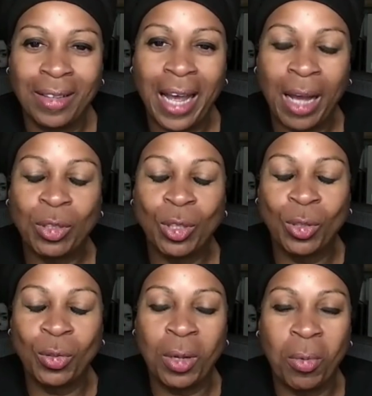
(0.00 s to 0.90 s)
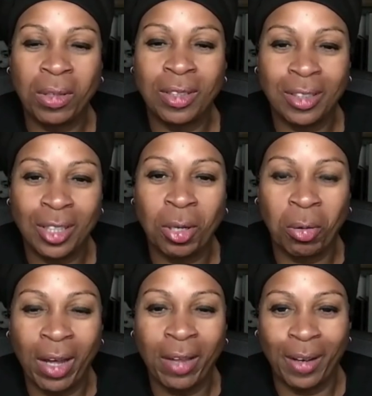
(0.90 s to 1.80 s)
absolutely wants us to know
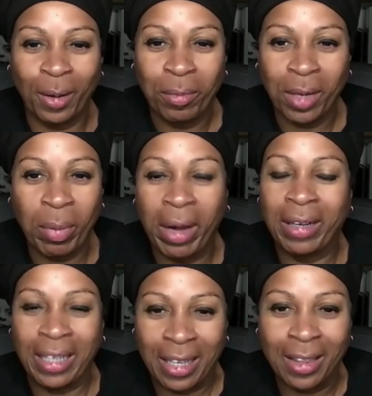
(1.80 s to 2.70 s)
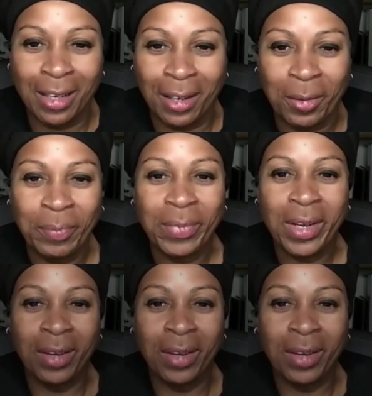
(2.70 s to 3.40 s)
nothing about anything other